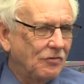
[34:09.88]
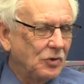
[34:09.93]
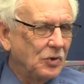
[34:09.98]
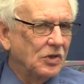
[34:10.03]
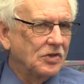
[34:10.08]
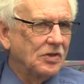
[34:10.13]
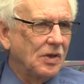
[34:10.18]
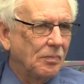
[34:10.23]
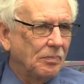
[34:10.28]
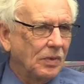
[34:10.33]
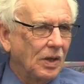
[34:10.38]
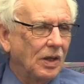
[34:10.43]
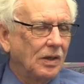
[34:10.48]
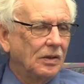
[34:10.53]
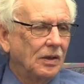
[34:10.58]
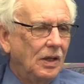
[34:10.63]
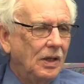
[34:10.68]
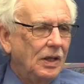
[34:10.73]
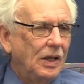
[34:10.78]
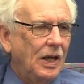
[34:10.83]
accept that.
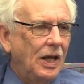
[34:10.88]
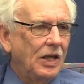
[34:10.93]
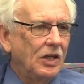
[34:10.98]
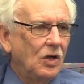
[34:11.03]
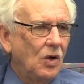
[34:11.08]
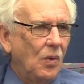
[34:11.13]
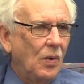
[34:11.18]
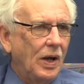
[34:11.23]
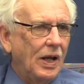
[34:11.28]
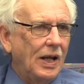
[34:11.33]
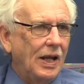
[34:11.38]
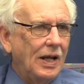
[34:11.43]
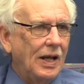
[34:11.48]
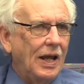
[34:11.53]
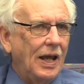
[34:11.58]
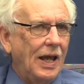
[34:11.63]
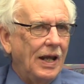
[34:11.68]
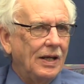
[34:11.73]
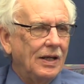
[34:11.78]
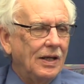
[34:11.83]
Yeah.
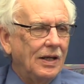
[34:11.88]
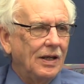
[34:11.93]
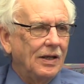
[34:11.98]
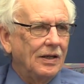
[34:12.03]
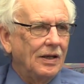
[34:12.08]
And